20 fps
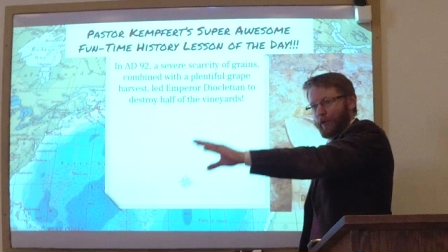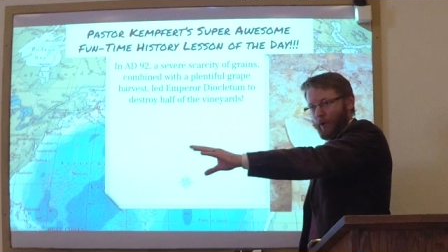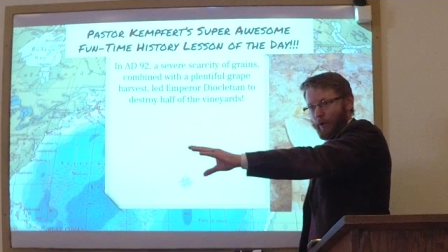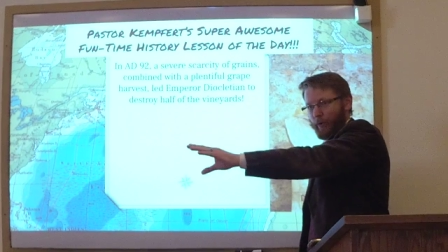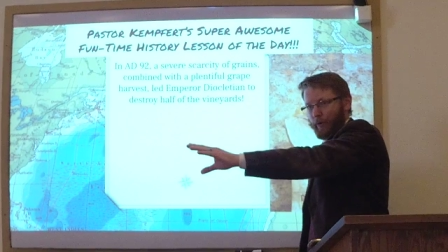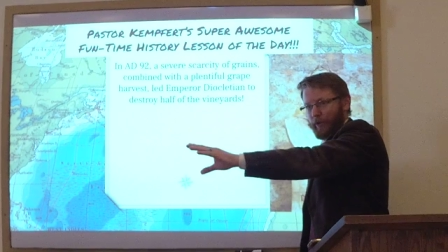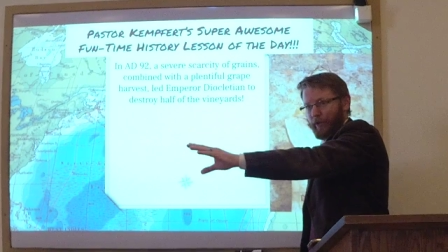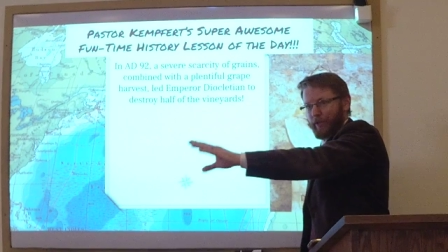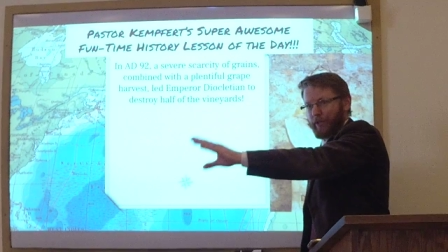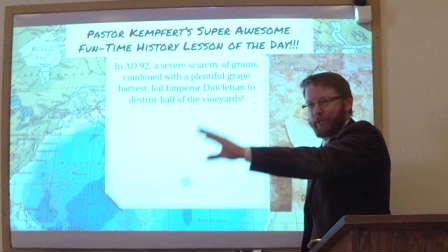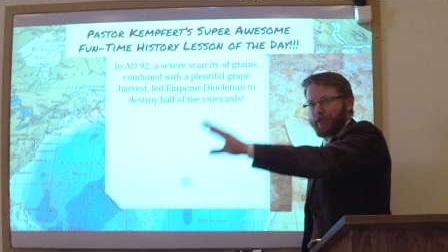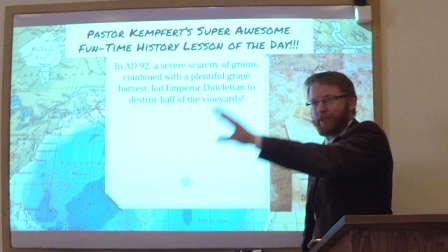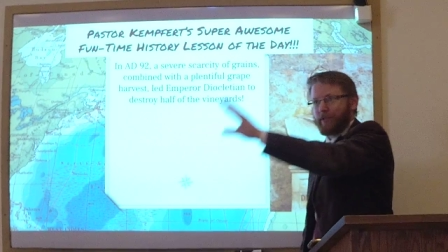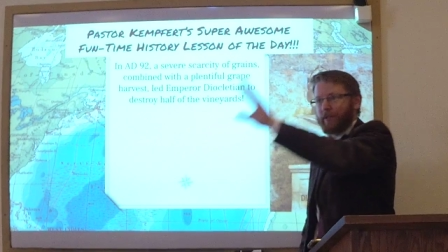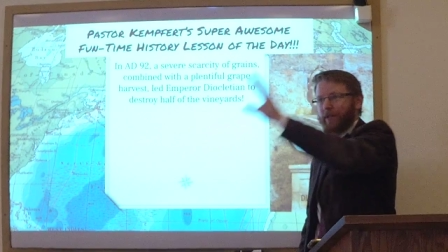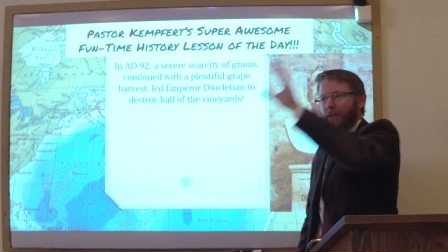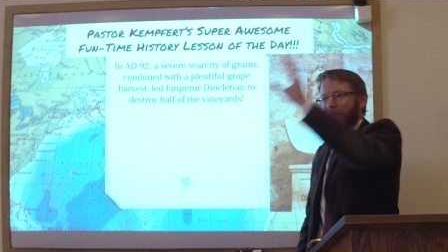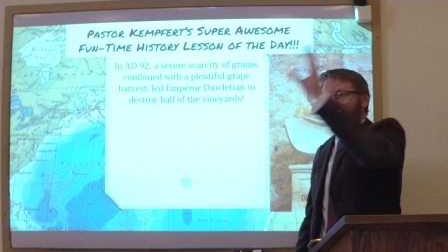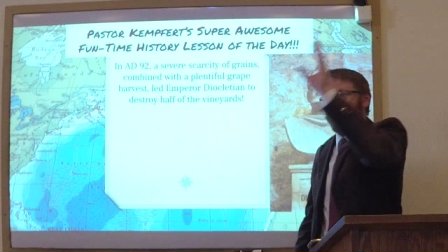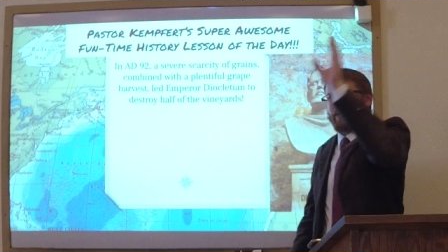owners
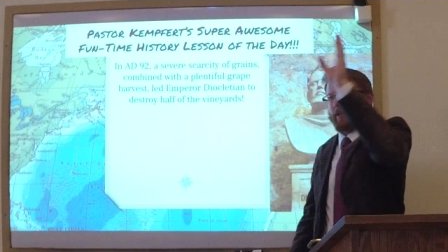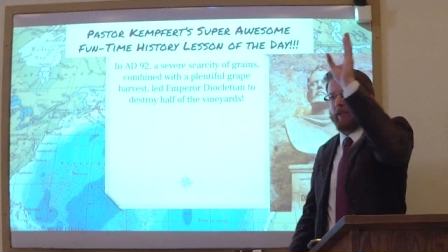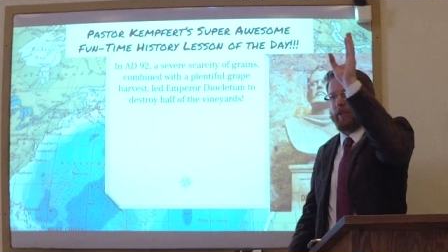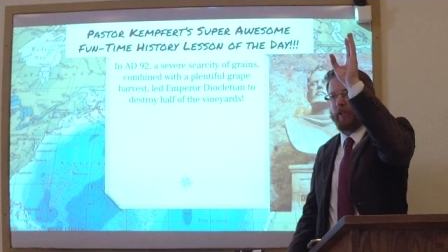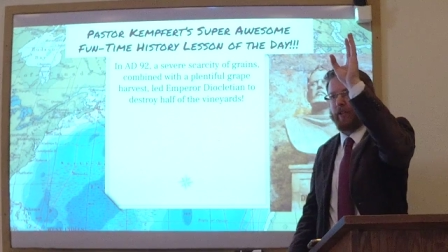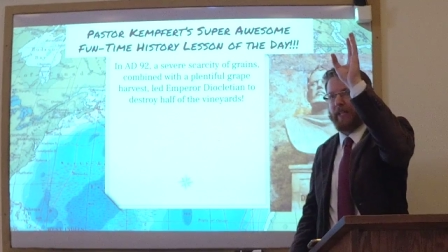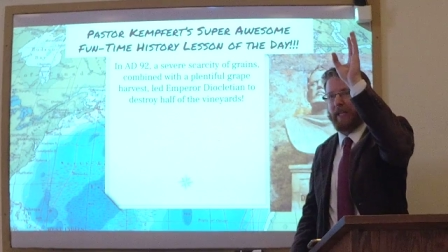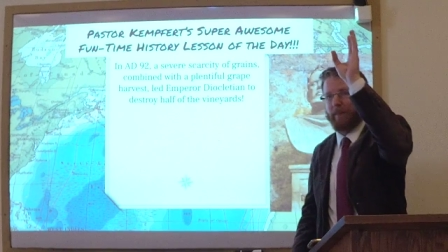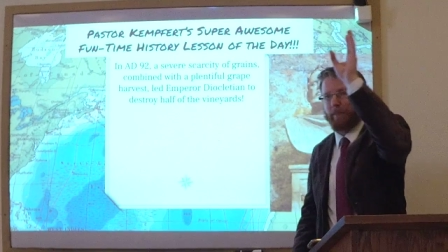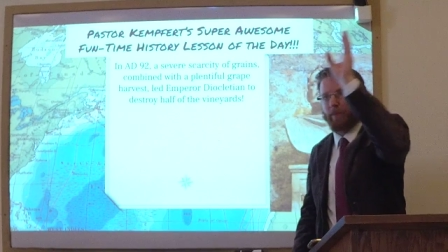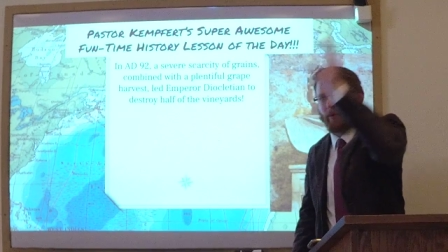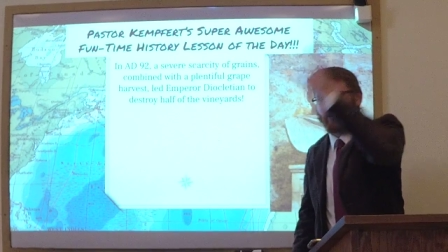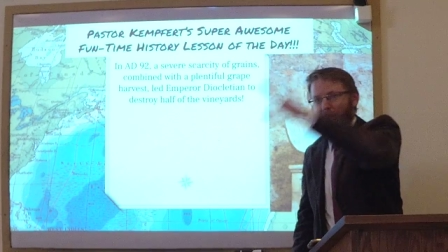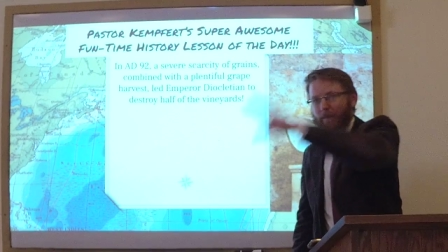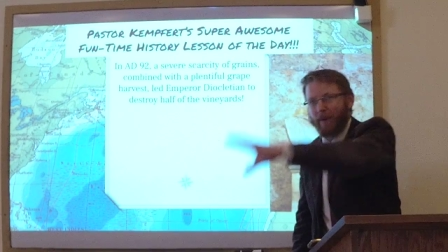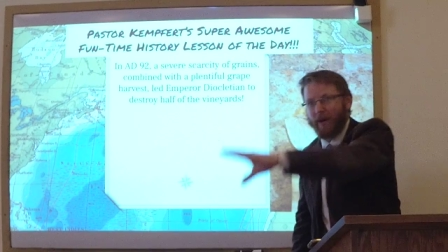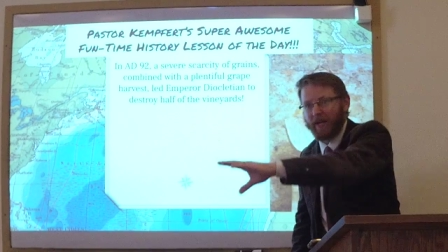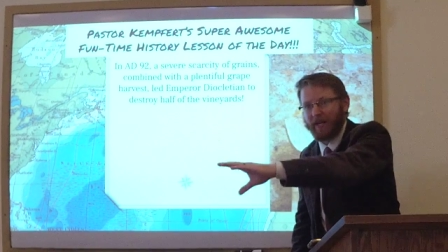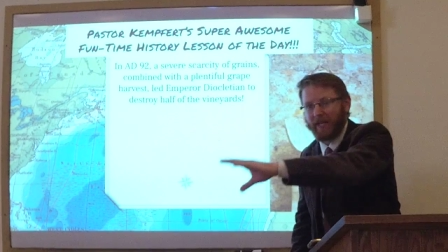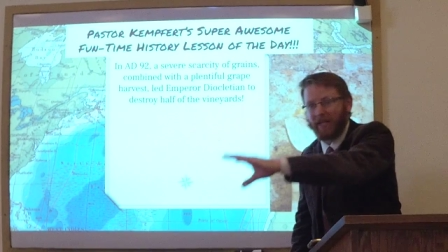could get more
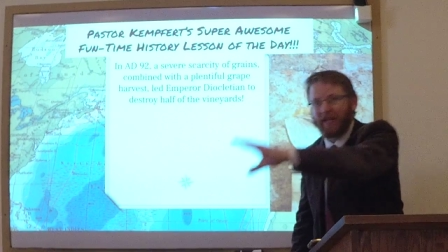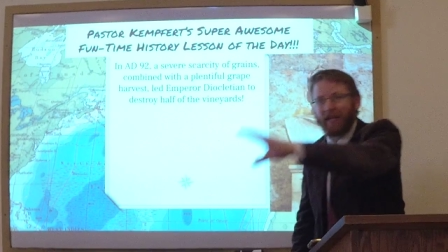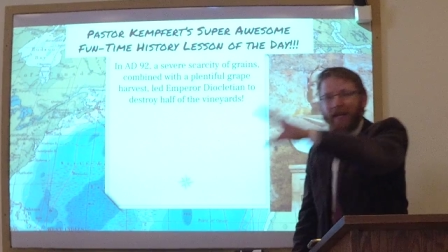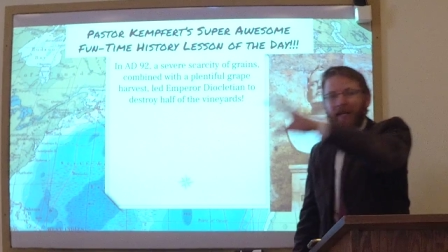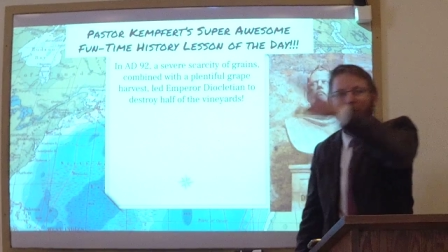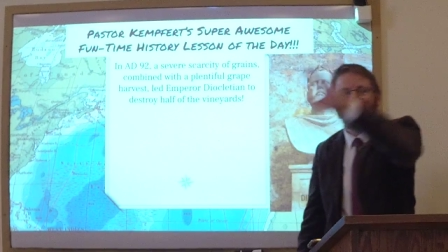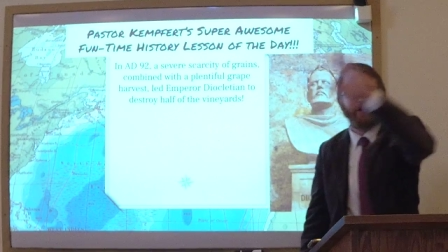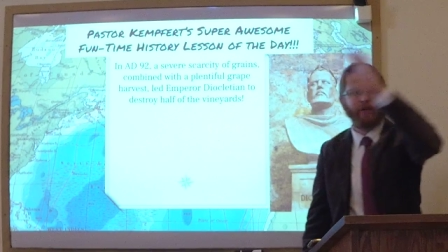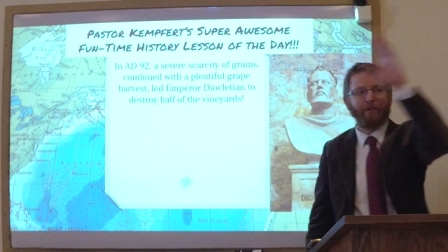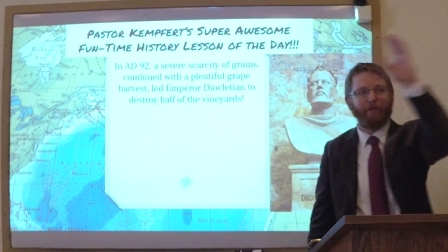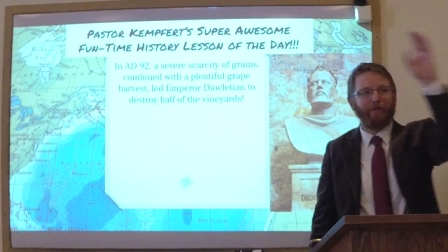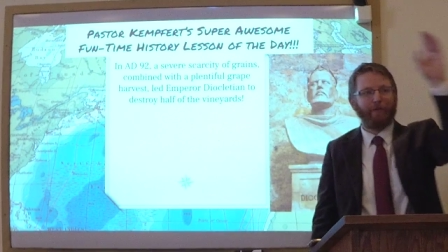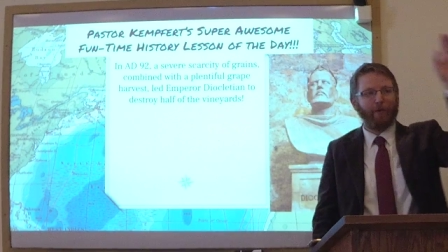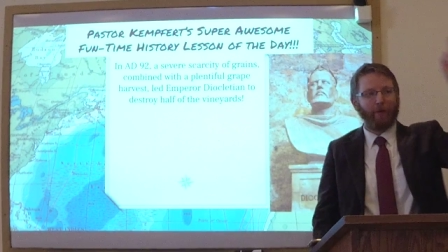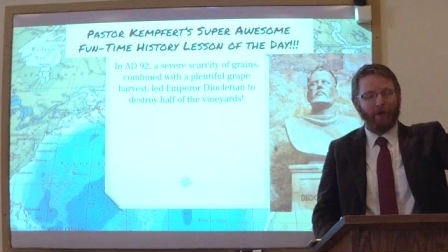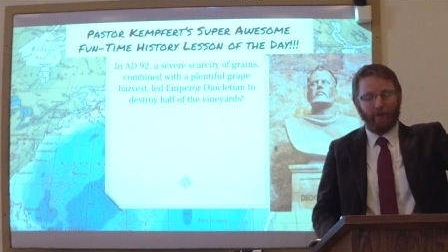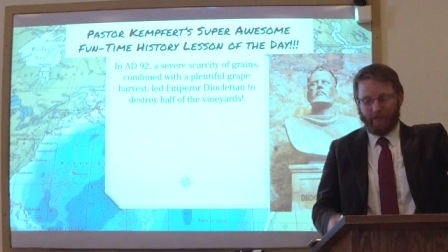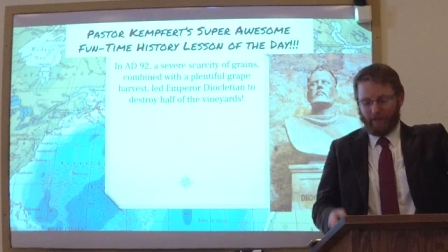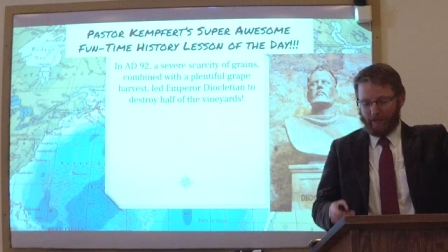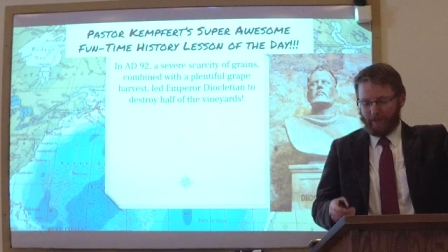money and could
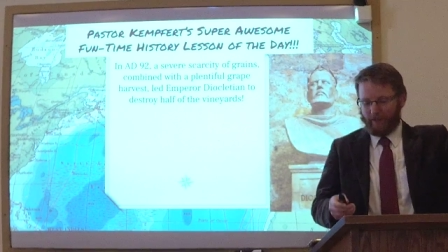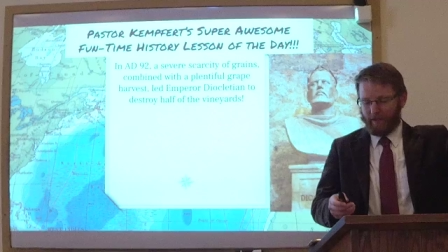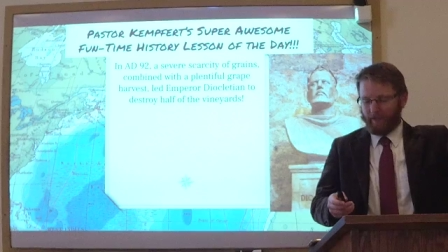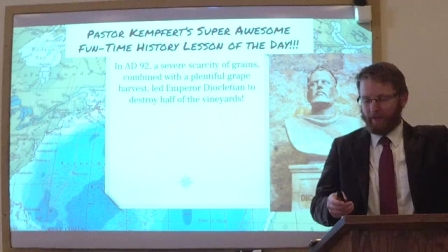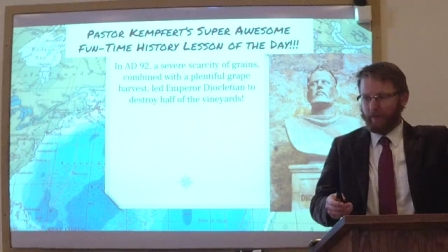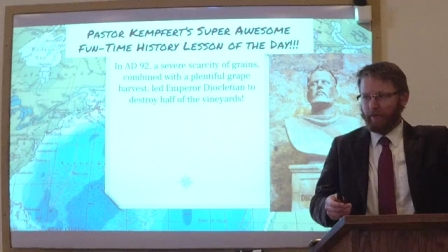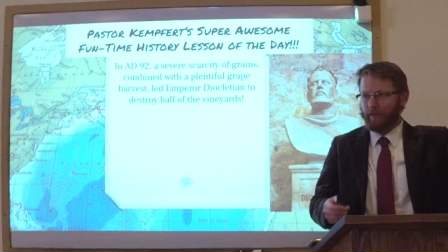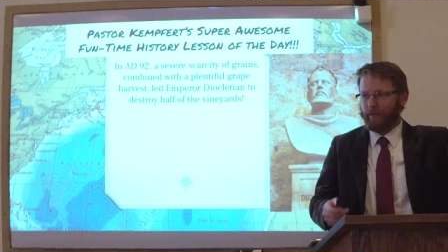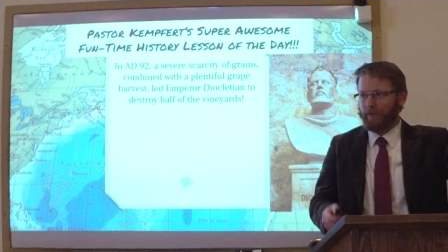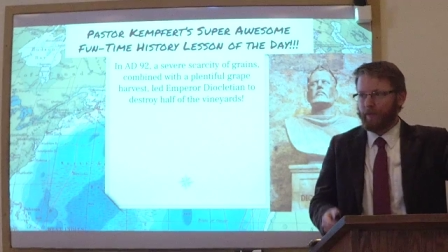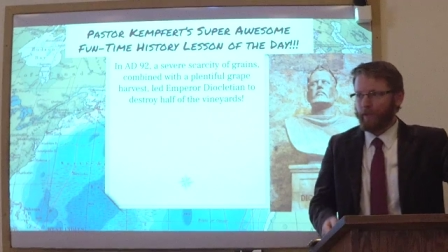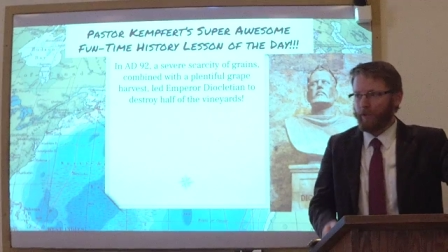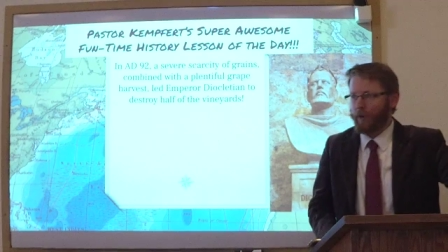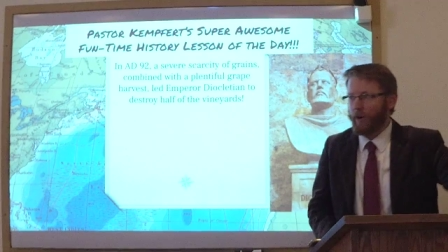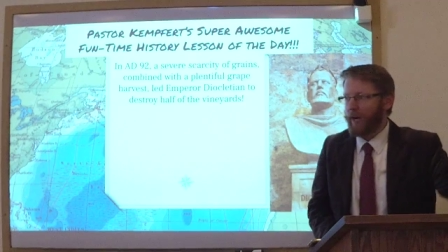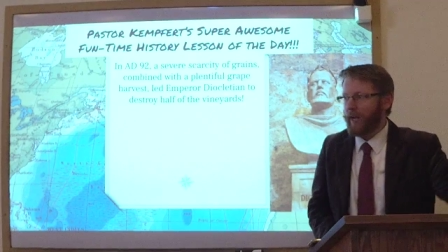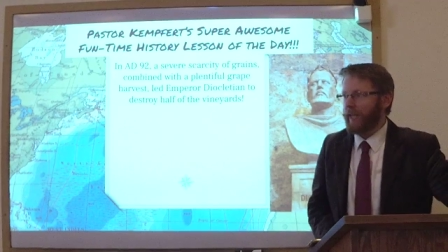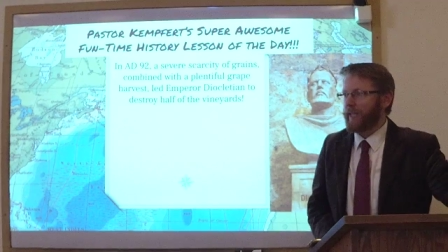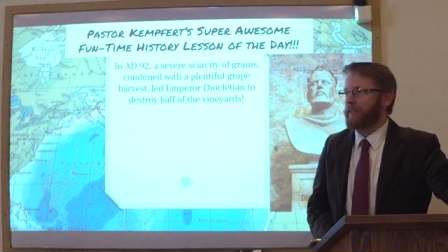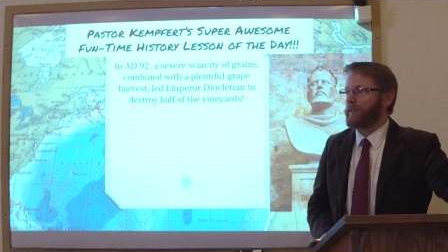afford the
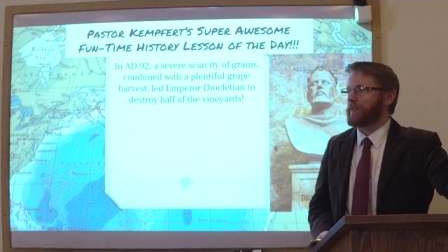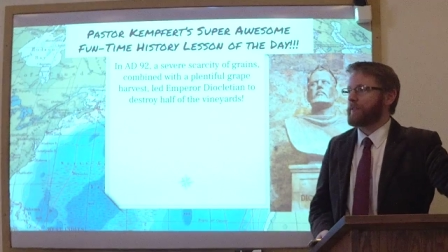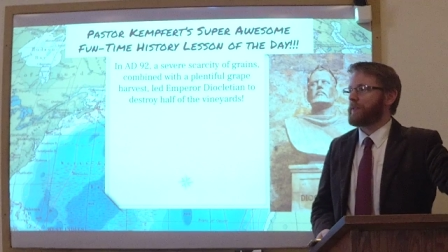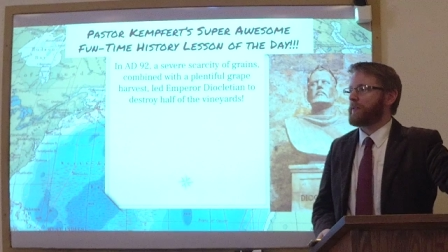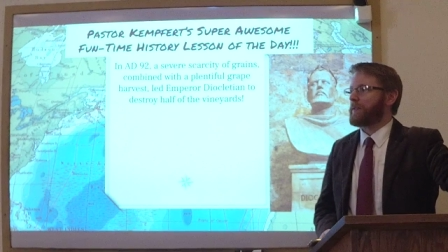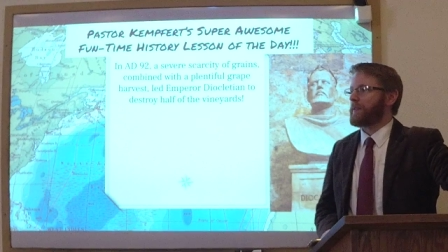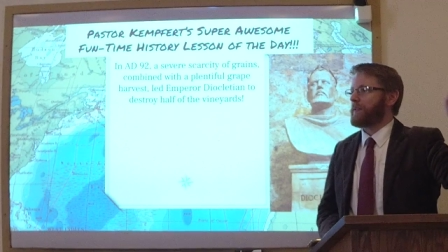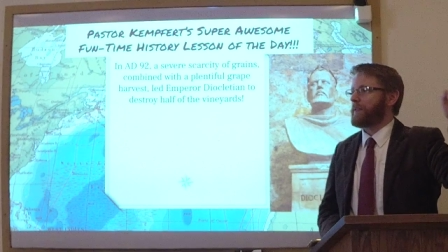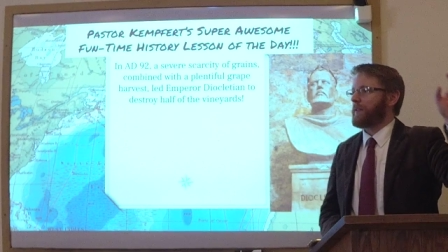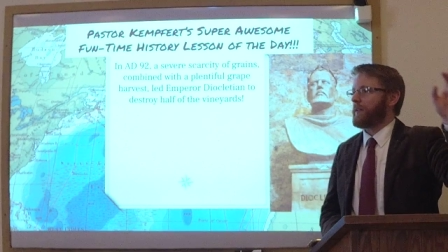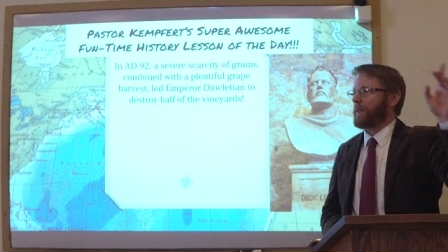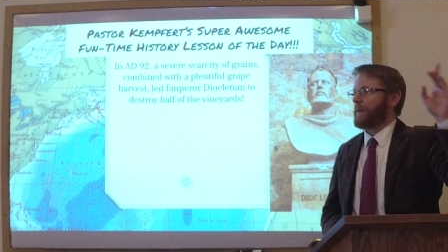grains.